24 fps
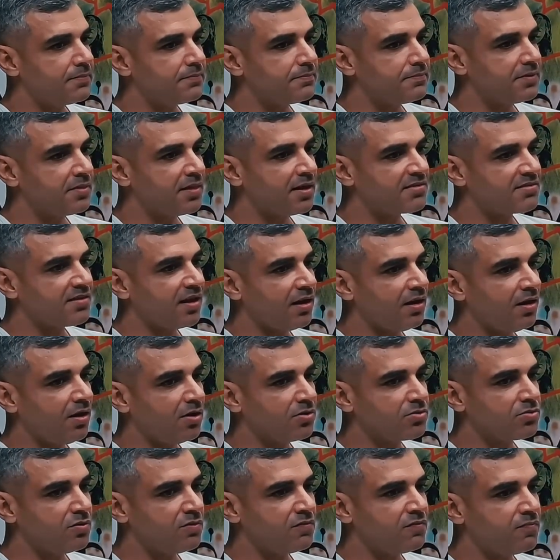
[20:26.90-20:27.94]
There is a
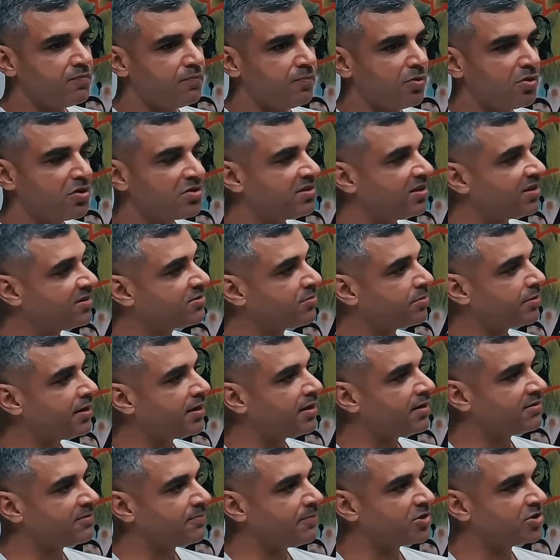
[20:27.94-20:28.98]
lot of politics there,
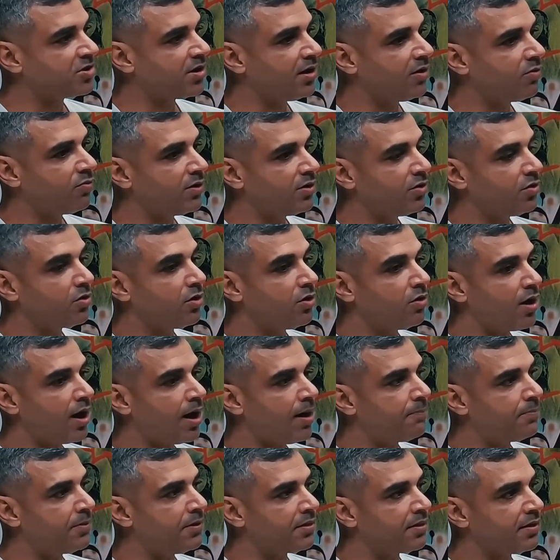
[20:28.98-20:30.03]
especially when you go
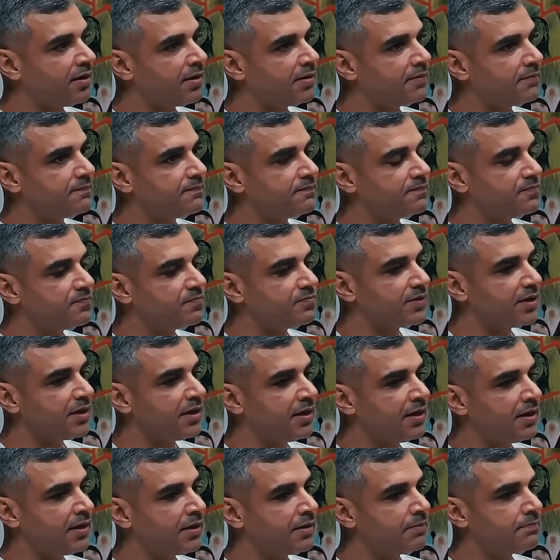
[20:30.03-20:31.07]
up in the
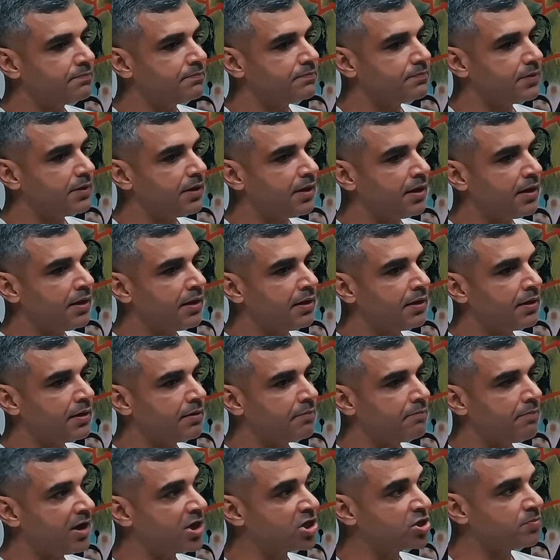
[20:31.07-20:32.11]
in
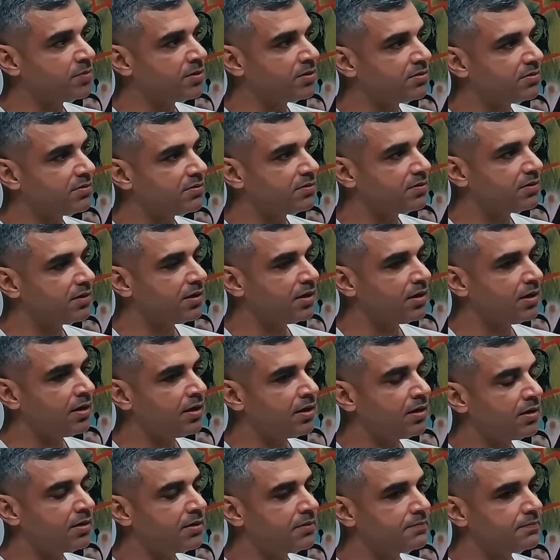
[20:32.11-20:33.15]
management.
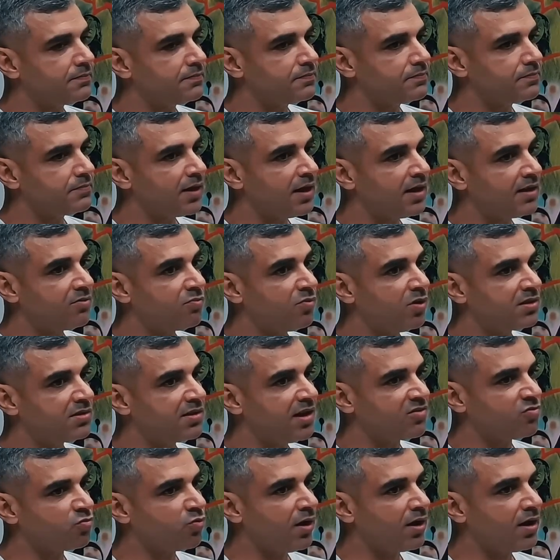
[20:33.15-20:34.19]
And
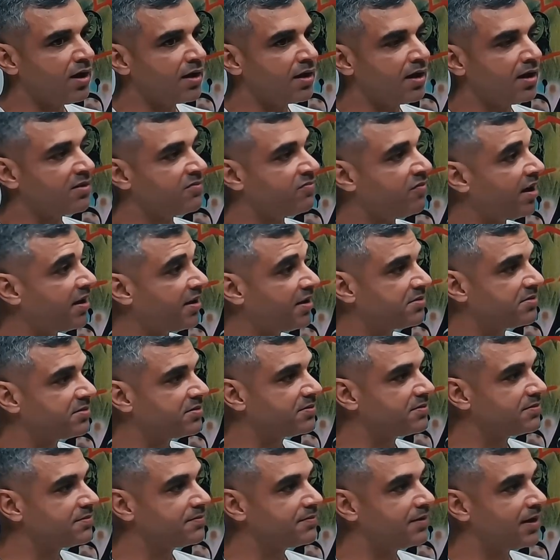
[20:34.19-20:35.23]
that's why I got fired.
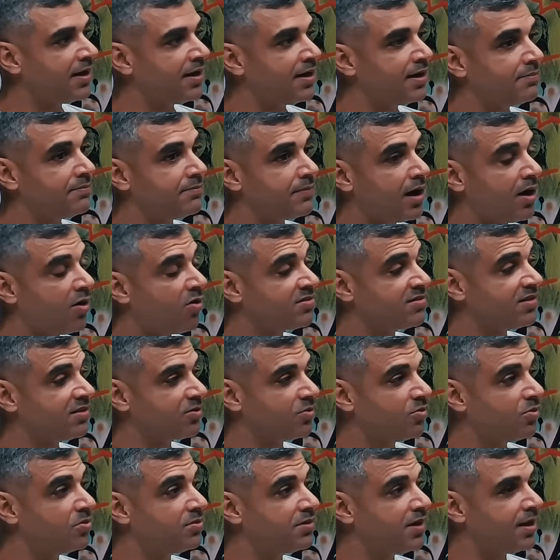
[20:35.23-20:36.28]
I wasn't
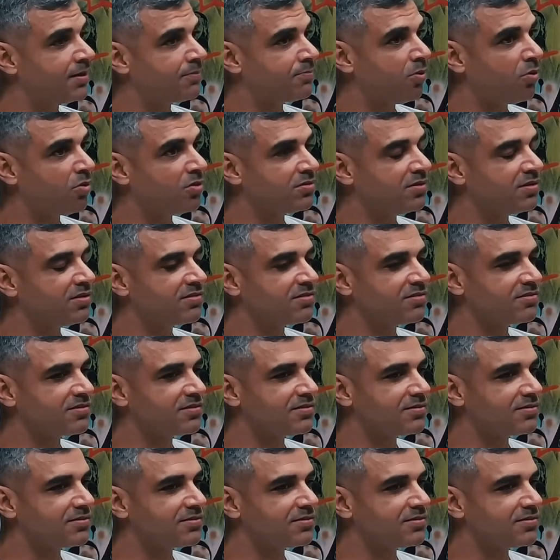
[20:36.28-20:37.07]
good at politics.